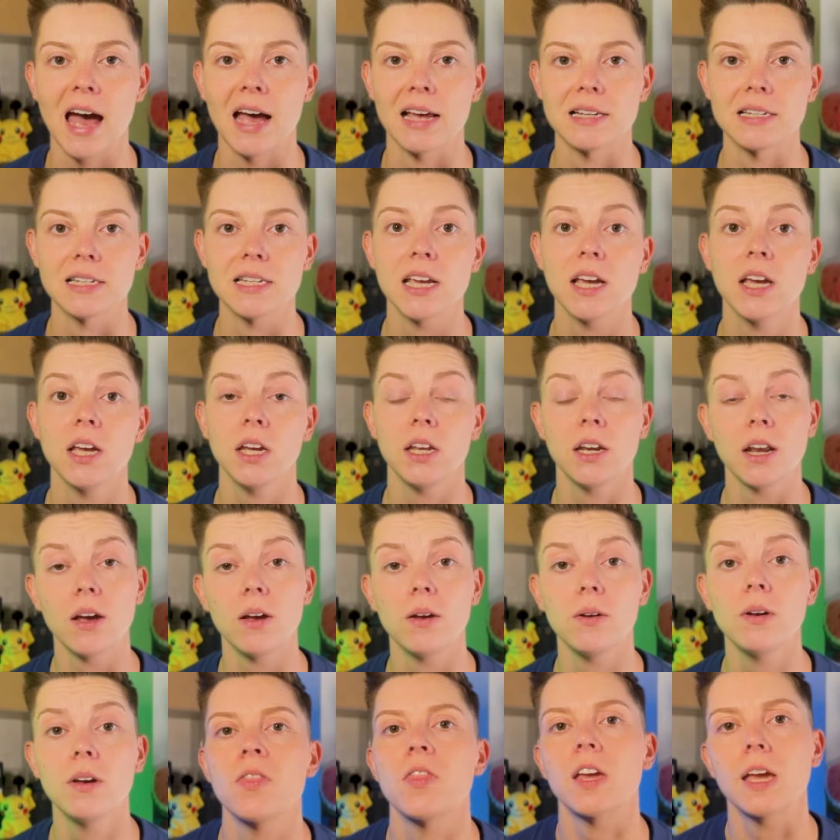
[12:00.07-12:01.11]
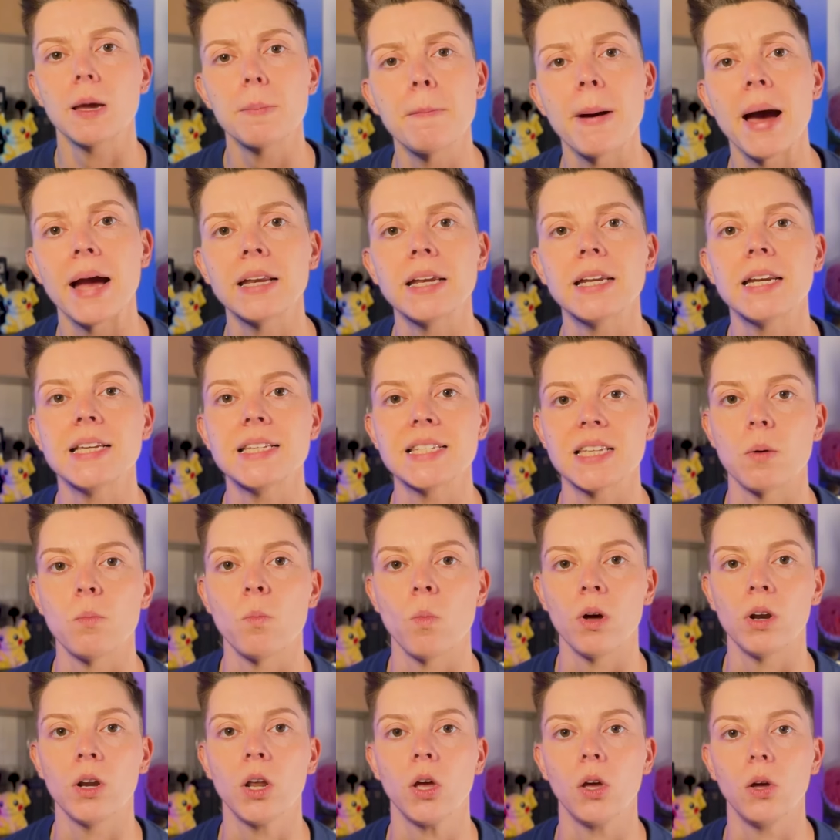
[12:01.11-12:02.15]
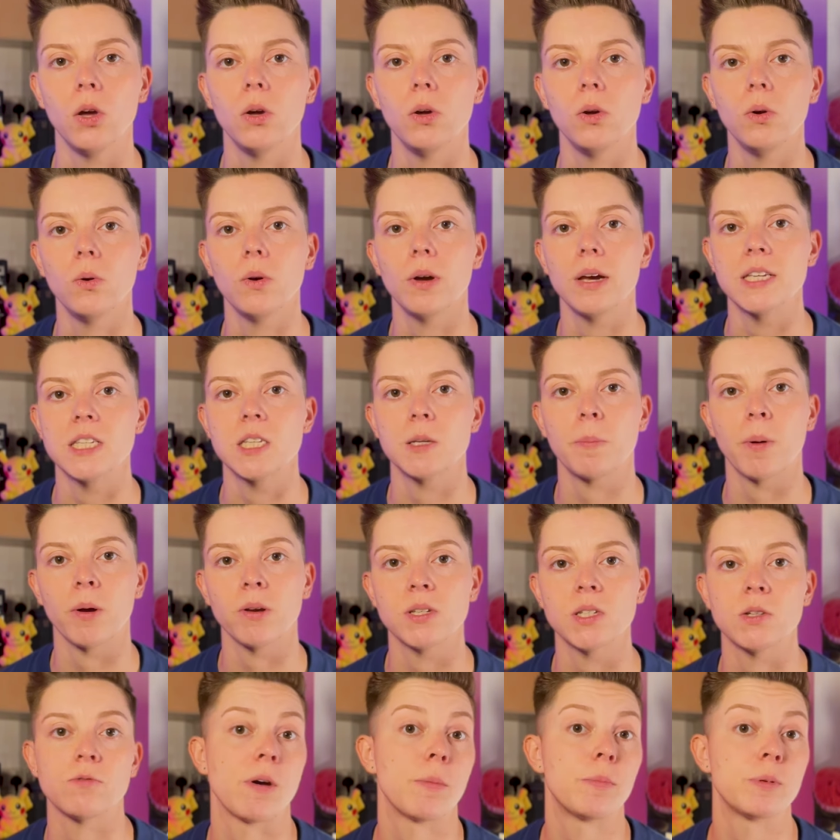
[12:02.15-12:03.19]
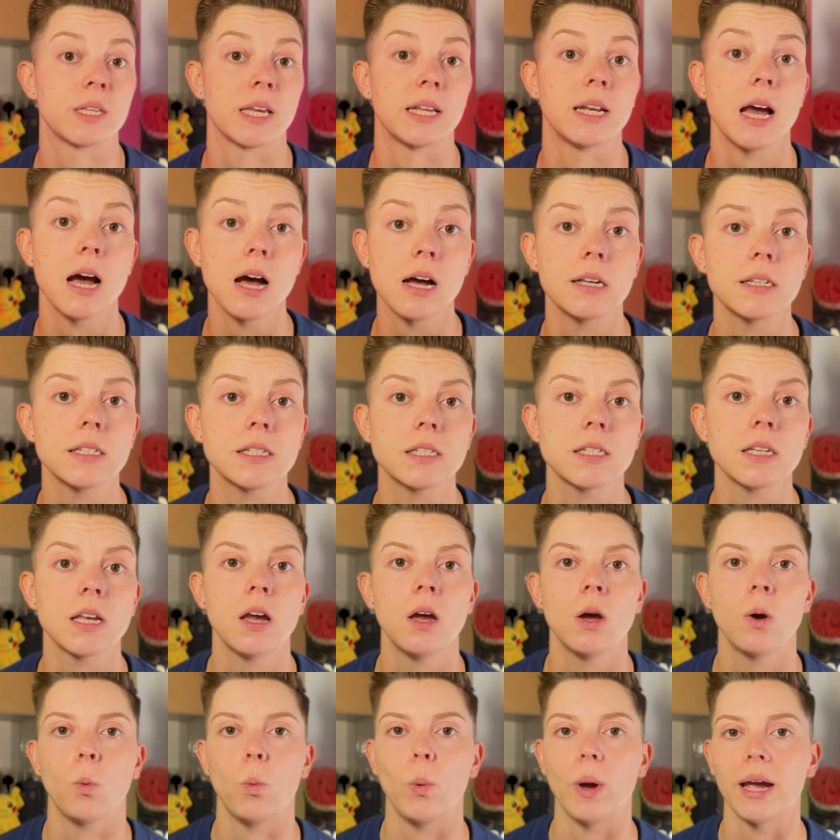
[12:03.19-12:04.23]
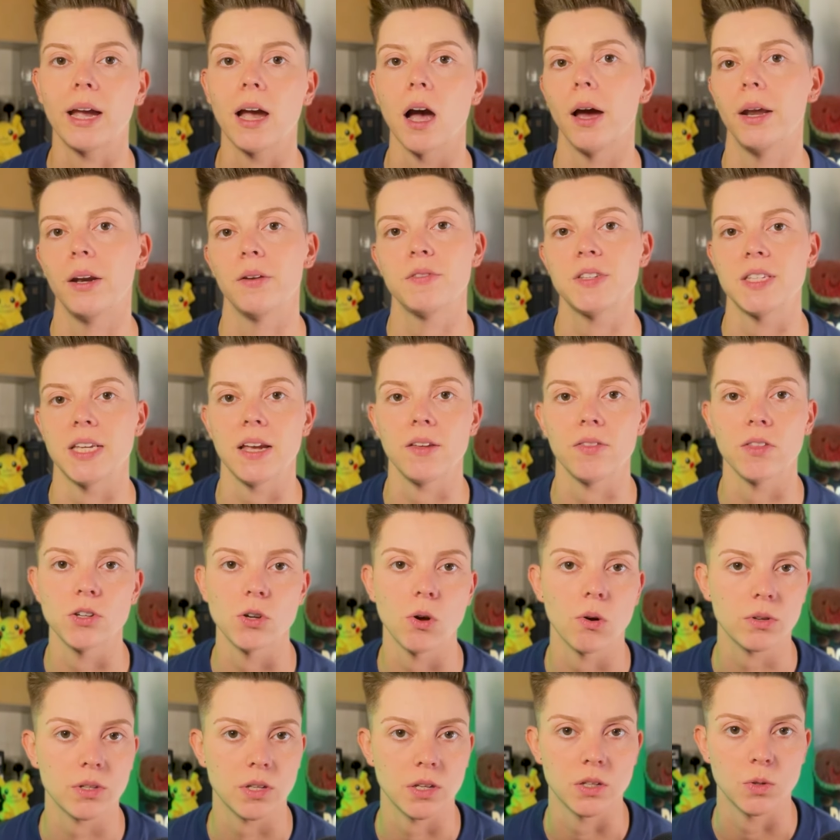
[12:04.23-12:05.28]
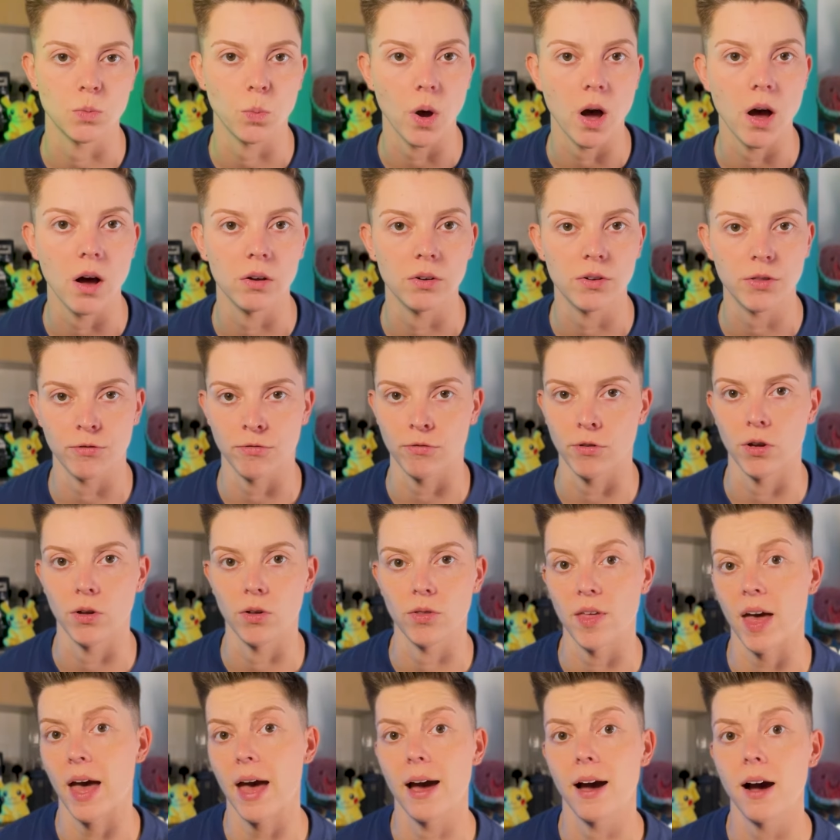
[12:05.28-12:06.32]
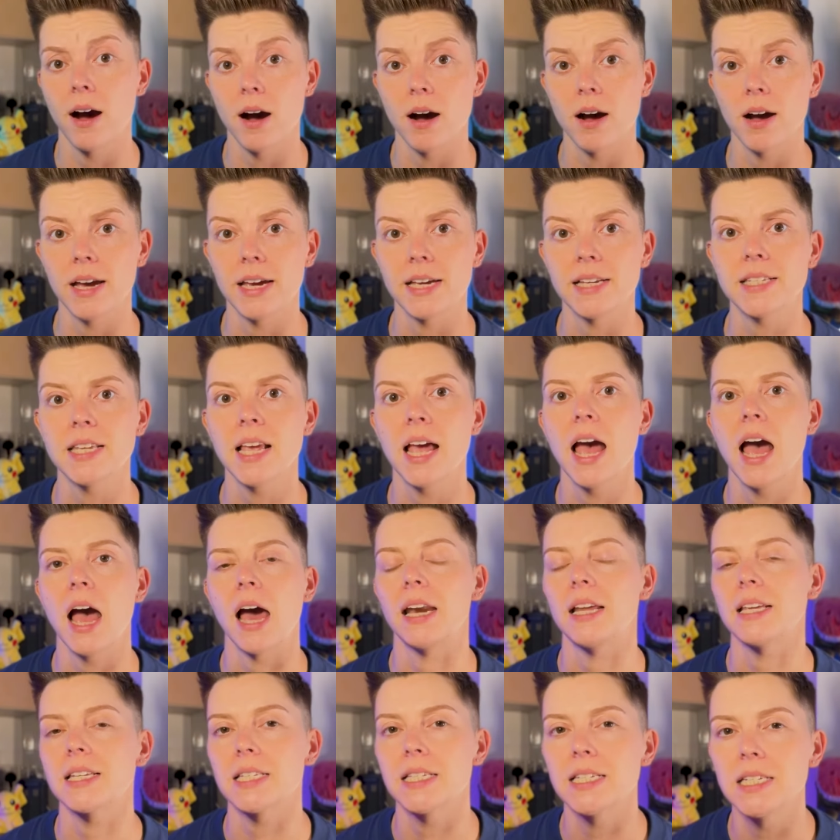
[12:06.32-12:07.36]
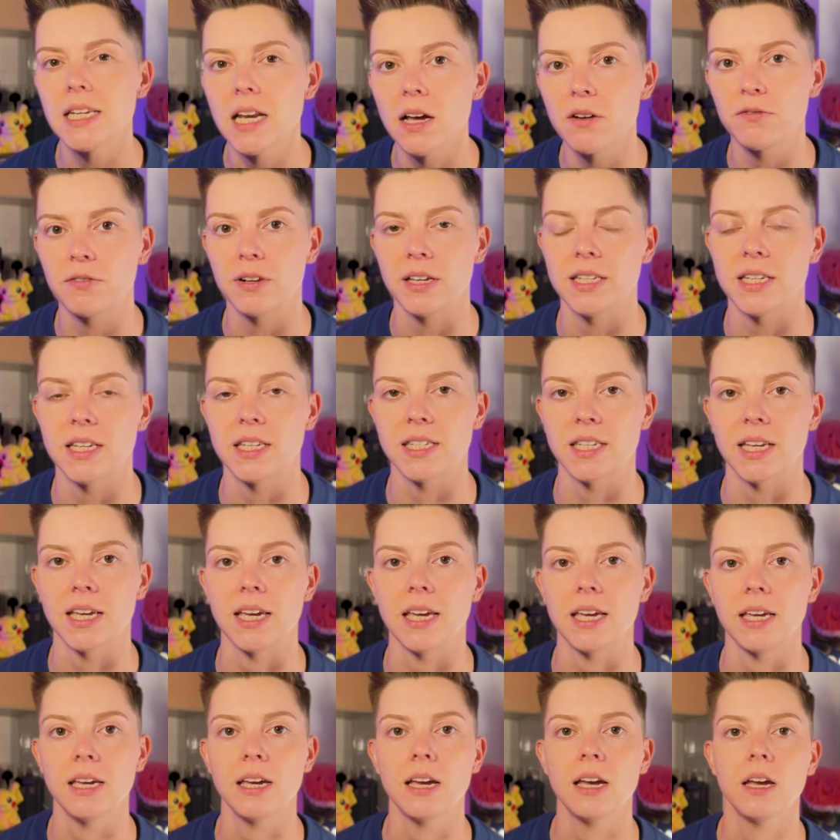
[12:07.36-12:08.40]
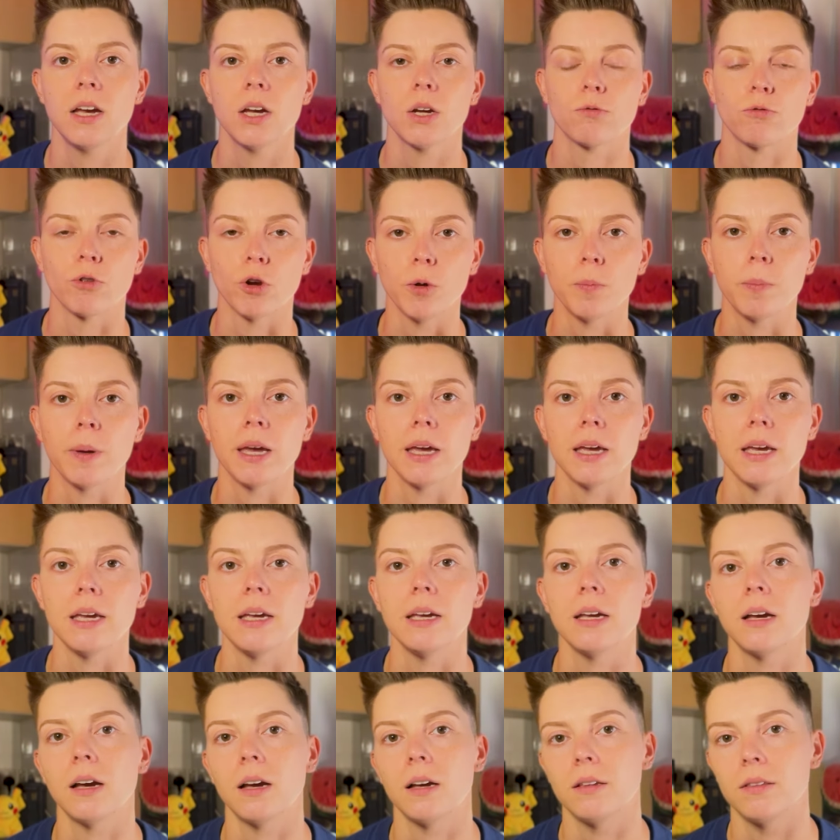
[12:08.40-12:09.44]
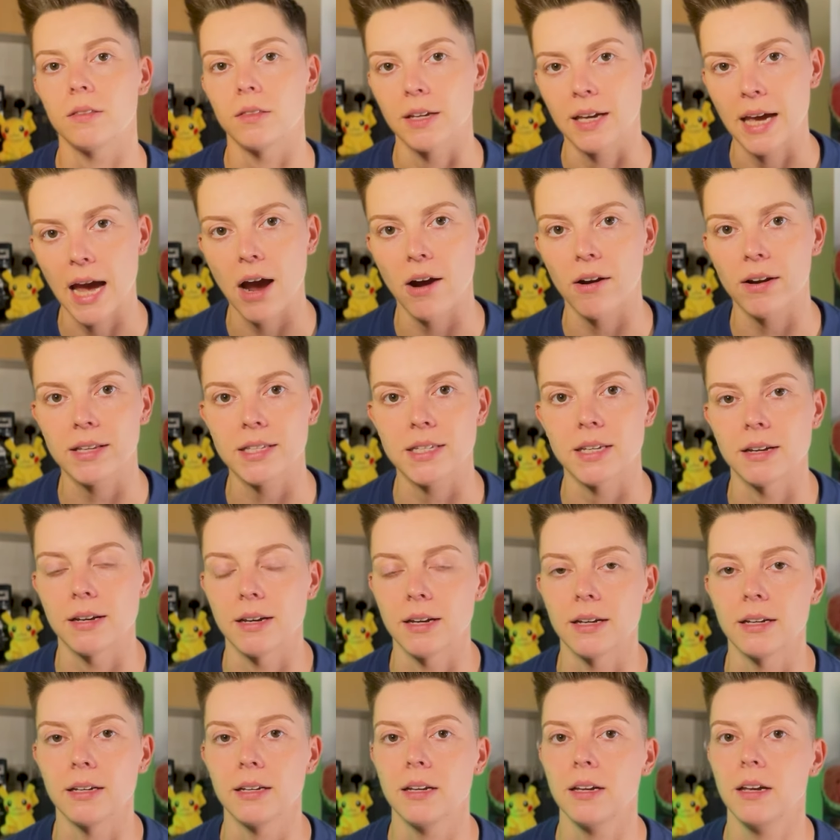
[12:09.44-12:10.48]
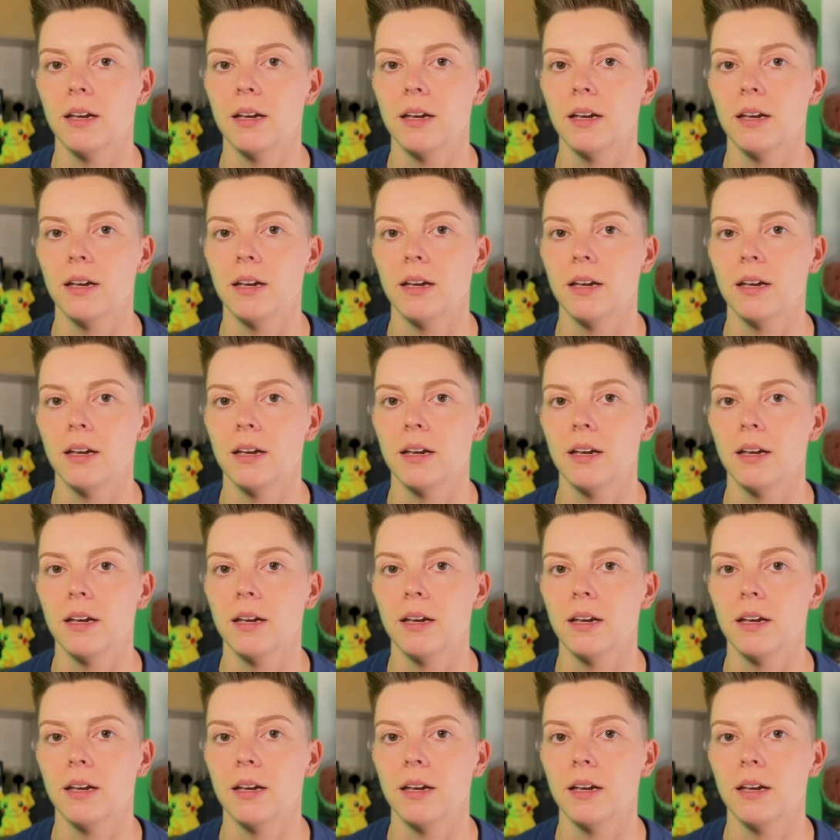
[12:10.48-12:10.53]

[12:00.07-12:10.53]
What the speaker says: And, you know, the companion is someone who is supposed to represent us. We're kind of seeing the Doctor's world through their eyes, and it's lovely to see Ruby, the character,